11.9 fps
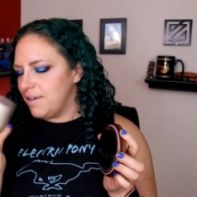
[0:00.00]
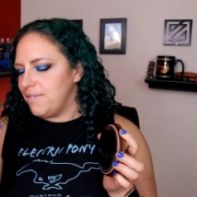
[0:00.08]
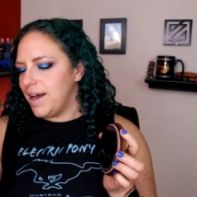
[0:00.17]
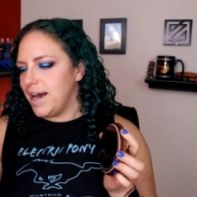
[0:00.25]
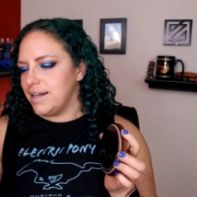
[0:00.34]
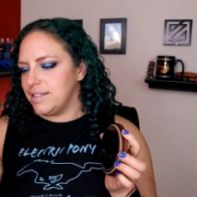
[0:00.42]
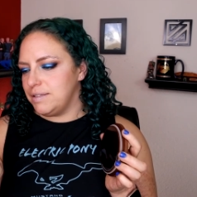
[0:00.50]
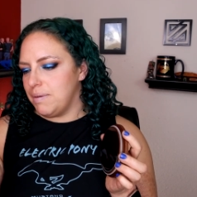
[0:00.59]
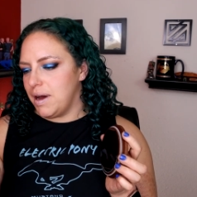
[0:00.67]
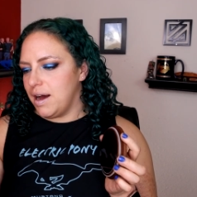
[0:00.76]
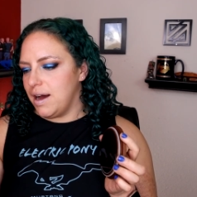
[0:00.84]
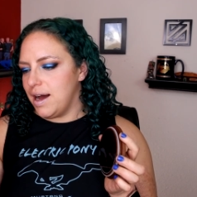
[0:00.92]
if I had a
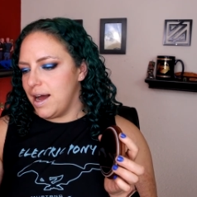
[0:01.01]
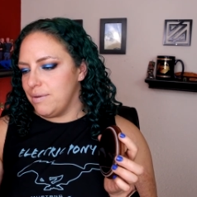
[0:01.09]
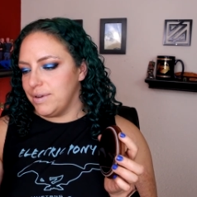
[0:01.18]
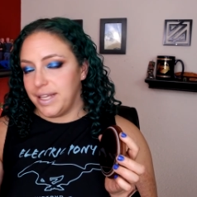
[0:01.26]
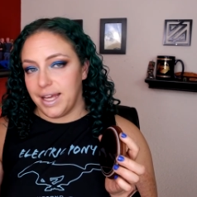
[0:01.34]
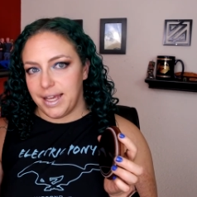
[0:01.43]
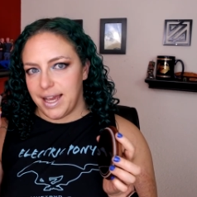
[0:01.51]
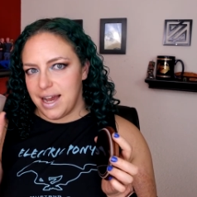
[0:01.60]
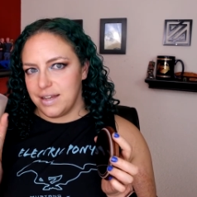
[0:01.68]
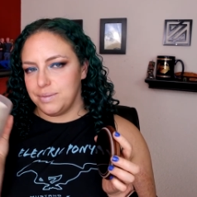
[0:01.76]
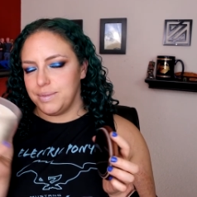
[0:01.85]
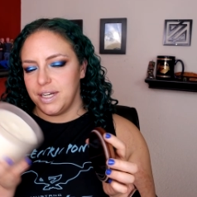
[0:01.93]
spa, I would get
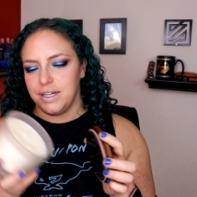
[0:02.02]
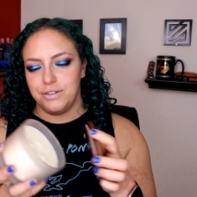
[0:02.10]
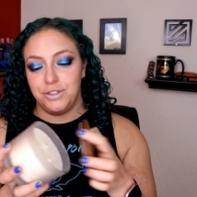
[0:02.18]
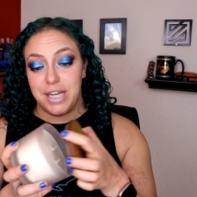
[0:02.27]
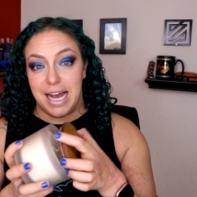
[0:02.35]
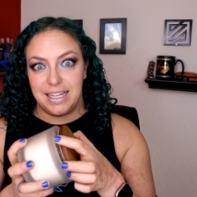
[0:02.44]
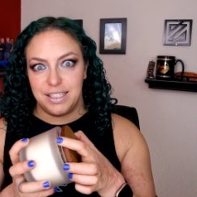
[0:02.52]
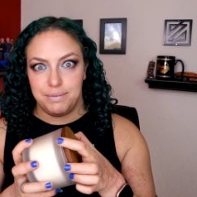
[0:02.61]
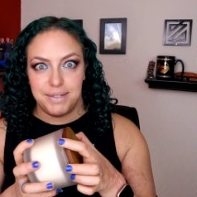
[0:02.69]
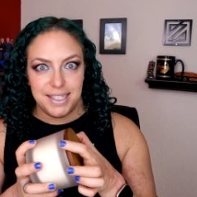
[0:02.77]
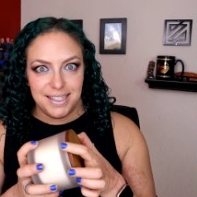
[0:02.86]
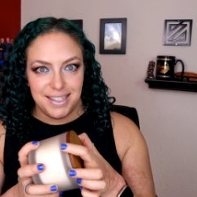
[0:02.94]
cashmere
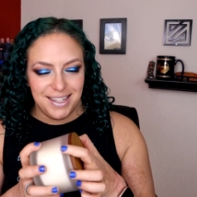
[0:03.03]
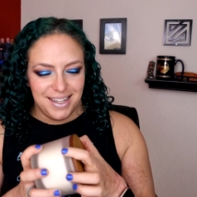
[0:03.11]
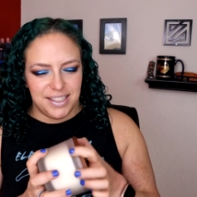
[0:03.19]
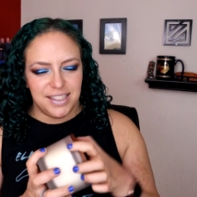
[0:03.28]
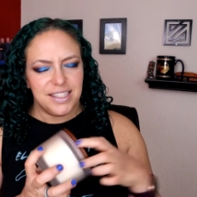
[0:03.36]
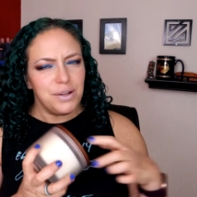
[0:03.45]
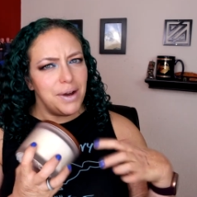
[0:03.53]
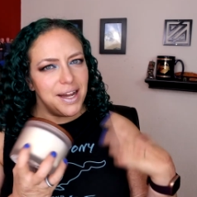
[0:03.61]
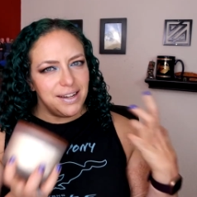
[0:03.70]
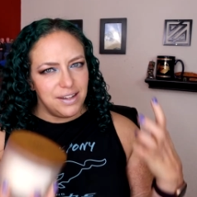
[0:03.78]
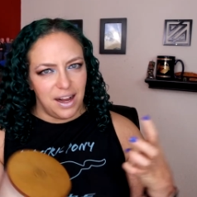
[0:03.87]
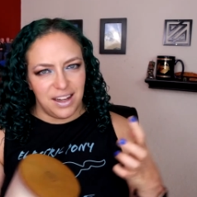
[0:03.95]
jasmine because it's quite
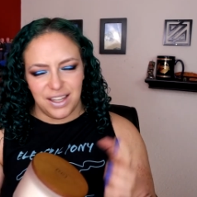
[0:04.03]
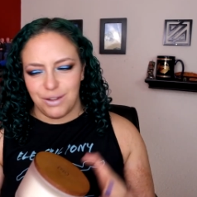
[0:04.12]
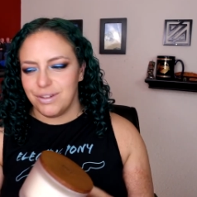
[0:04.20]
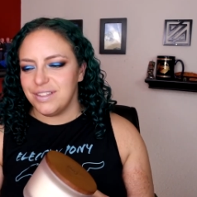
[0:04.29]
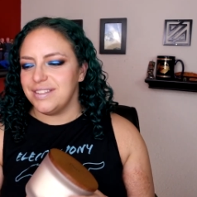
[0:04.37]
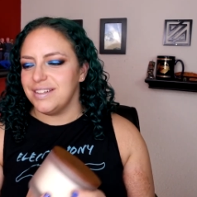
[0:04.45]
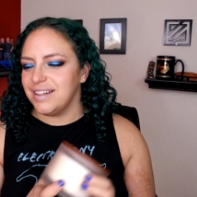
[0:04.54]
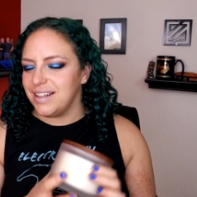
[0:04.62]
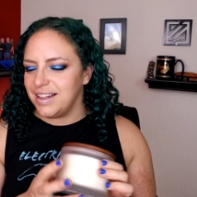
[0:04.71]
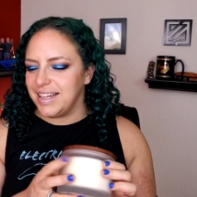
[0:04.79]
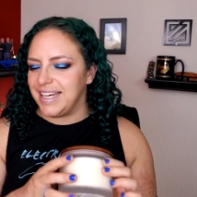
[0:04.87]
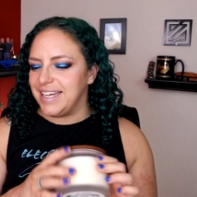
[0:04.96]
innocuous and
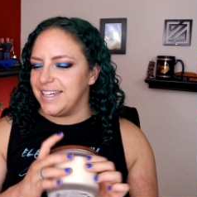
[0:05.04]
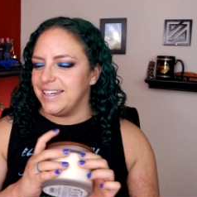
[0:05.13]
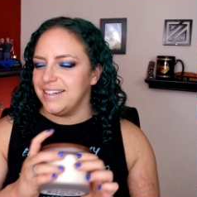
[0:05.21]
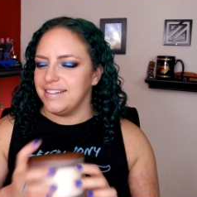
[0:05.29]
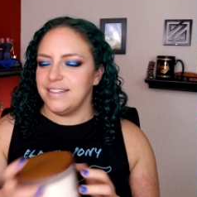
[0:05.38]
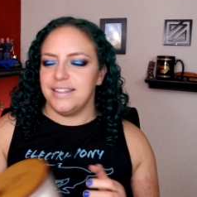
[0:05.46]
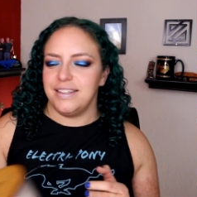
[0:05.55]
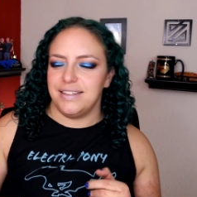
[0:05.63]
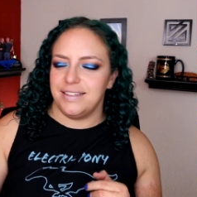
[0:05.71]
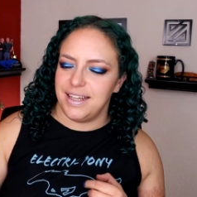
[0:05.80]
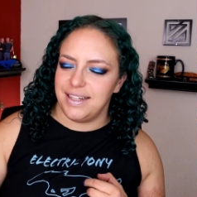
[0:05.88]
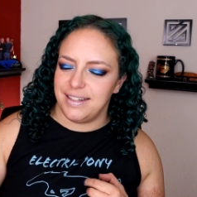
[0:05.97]
clean and
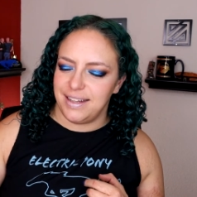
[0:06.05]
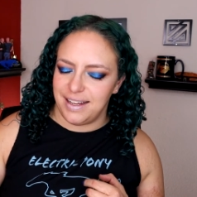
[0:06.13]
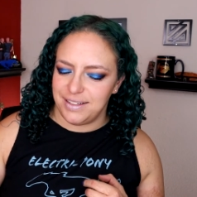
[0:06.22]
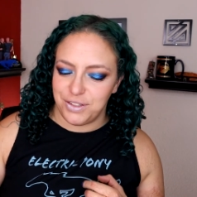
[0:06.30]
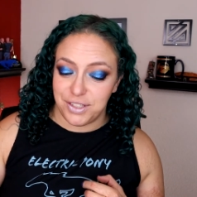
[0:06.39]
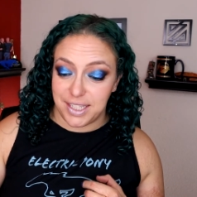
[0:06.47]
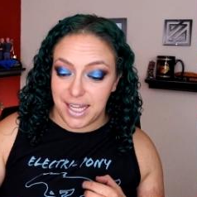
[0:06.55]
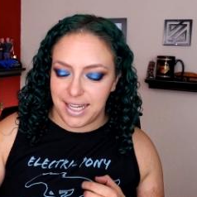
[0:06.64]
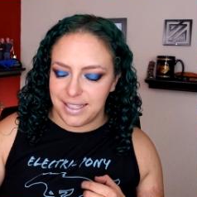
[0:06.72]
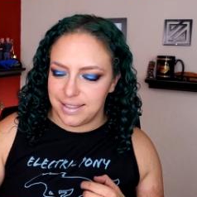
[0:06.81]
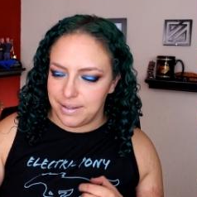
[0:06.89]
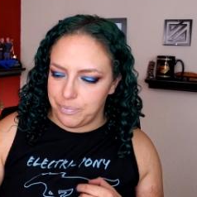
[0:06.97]
just
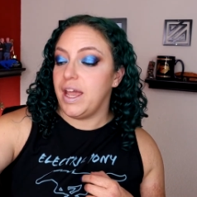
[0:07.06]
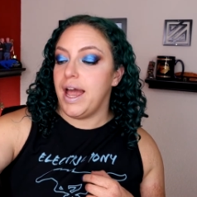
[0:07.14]
nice.